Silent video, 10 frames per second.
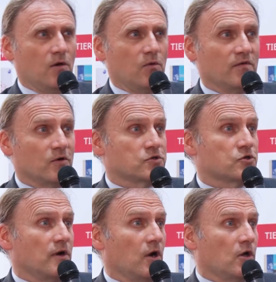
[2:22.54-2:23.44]
We've
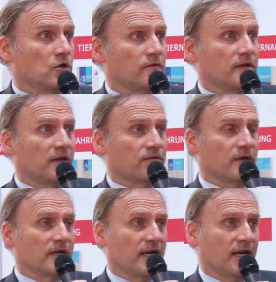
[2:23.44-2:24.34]
also a lot of
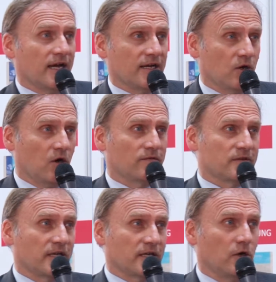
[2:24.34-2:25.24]
different kind
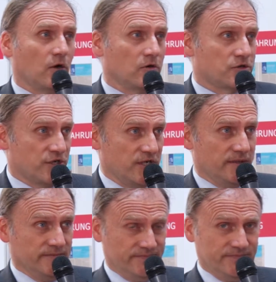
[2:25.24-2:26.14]
of
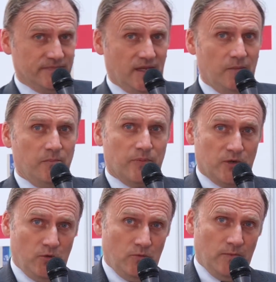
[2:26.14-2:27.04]
technology
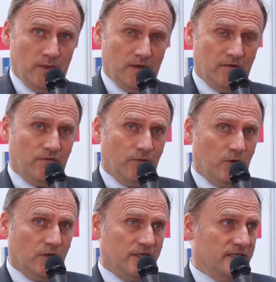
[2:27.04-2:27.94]
improve
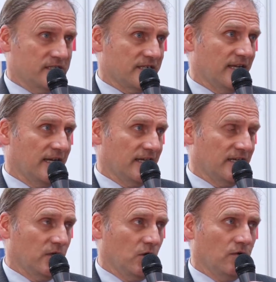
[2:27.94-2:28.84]
for this
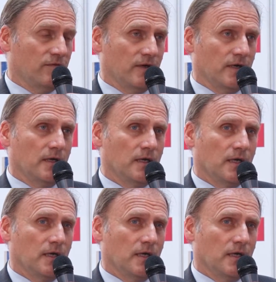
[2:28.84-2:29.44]
kind of